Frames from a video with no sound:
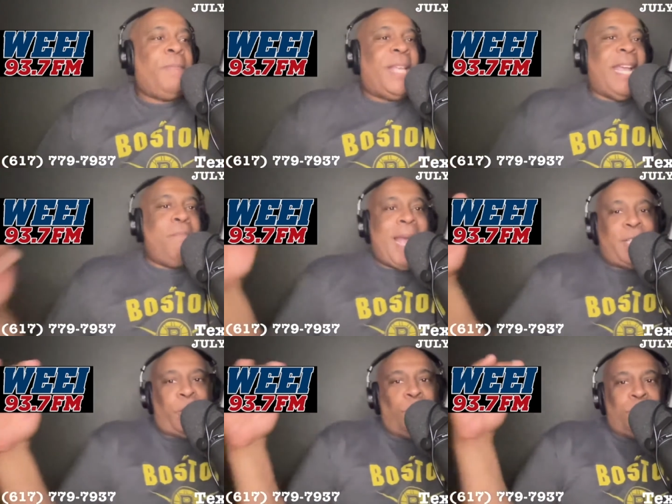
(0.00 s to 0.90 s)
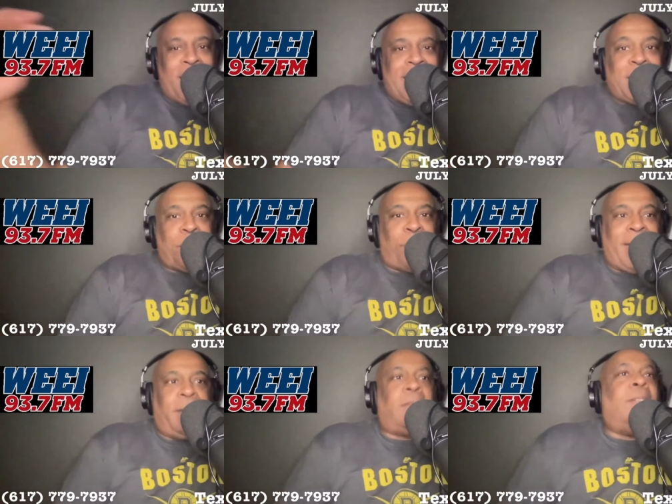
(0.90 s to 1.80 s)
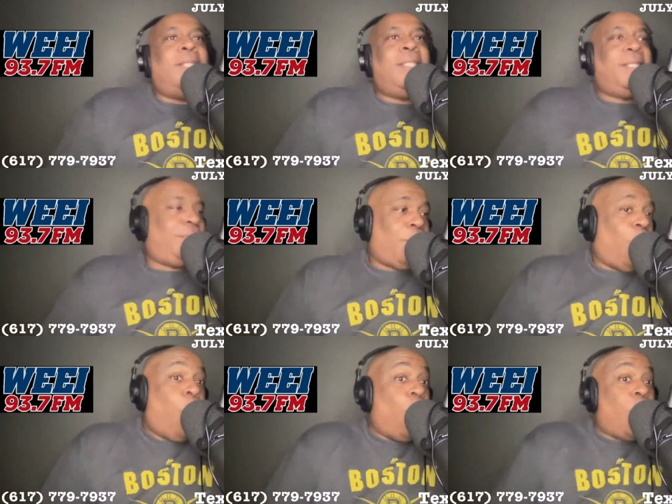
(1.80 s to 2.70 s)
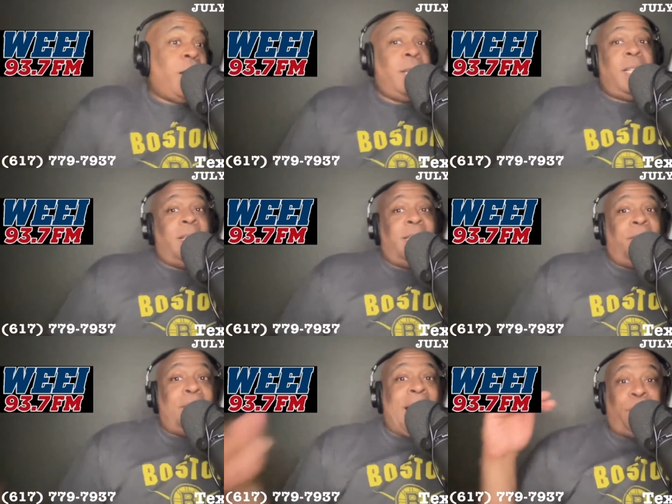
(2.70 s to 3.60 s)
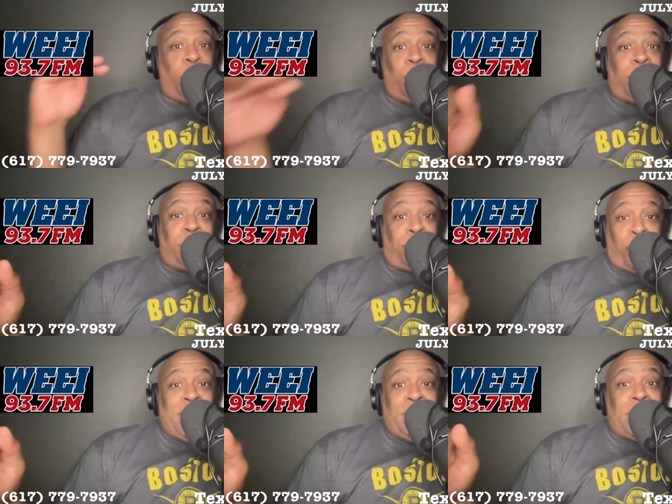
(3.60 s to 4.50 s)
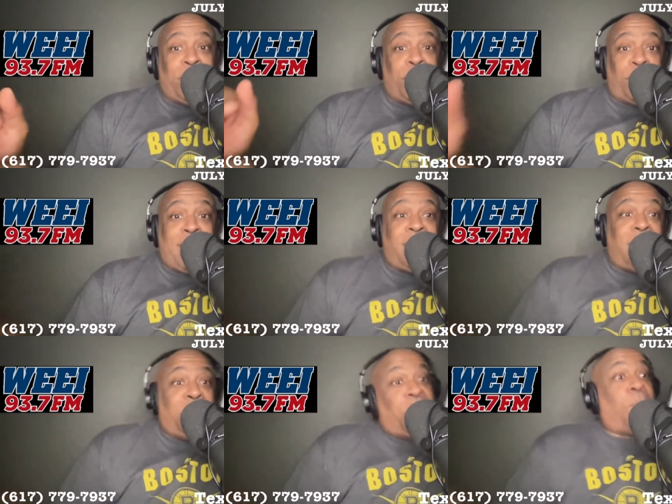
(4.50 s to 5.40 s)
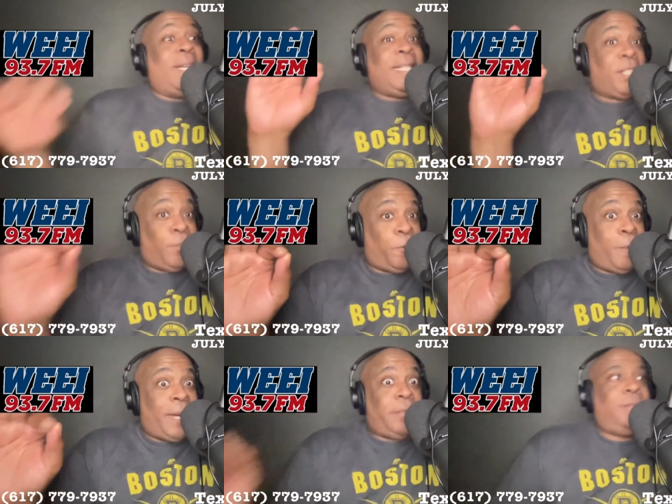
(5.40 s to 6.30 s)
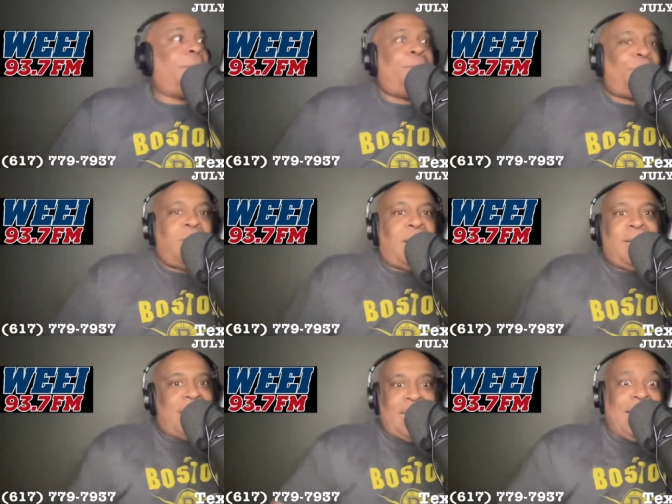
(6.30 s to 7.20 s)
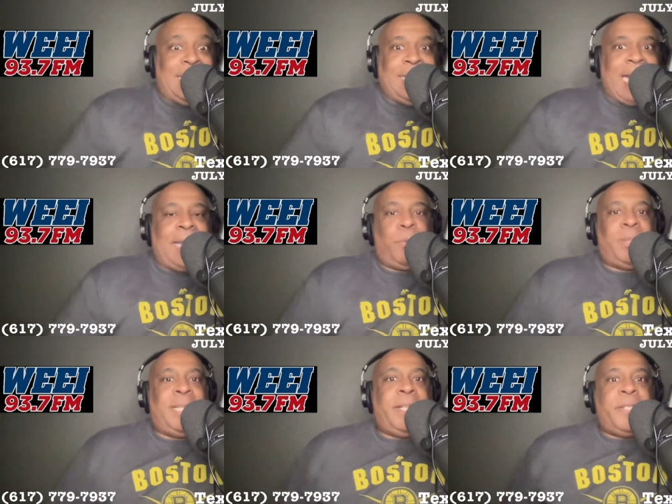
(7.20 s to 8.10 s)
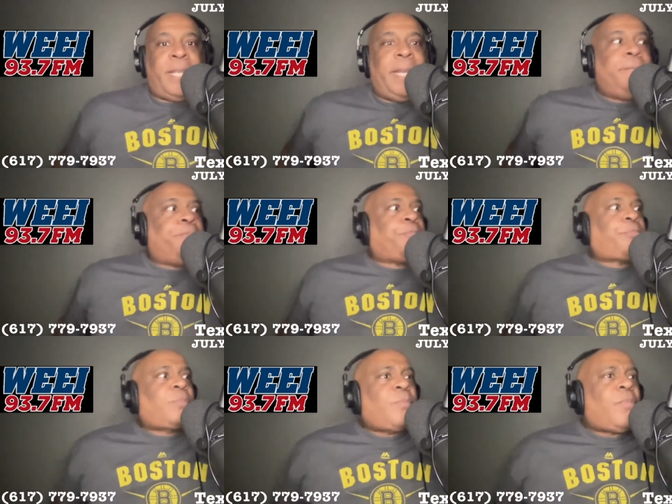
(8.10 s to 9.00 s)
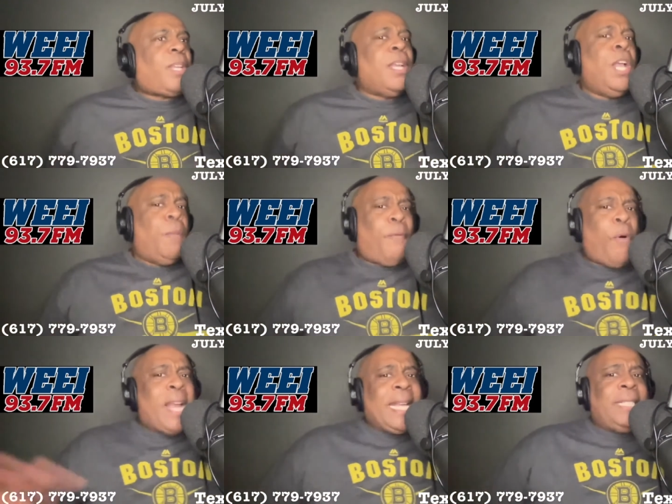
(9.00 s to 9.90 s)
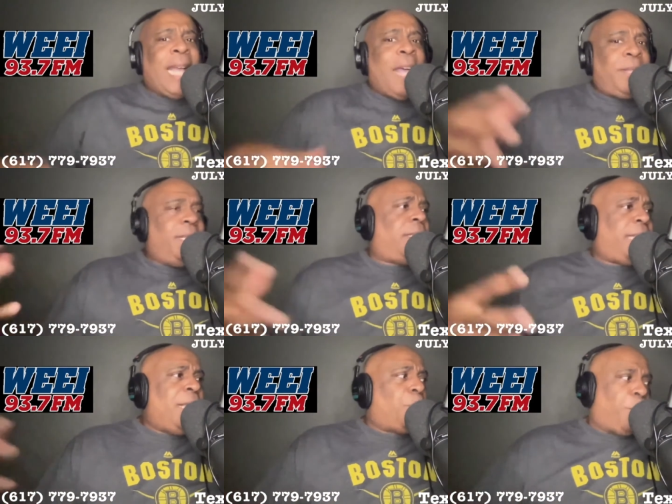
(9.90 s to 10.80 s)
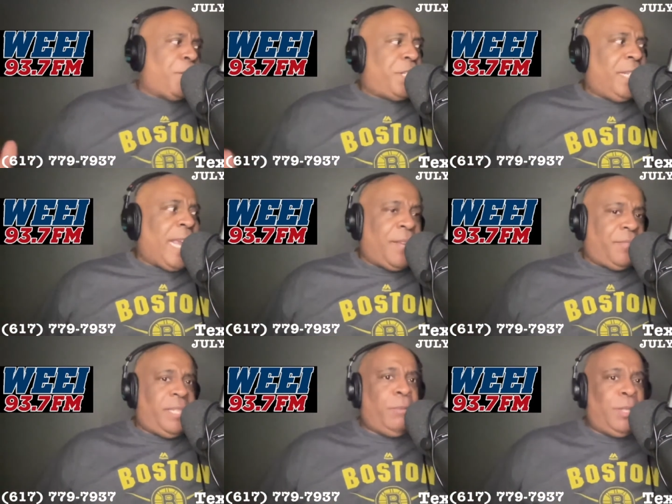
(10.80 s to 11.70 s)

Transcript: and Mac Jones may catch a break, or Mac Jones freezes and regresses, and Tua gets a little better. That's exactly what I'm sitting here saying. Before I get into how these teams will finish in the AFC,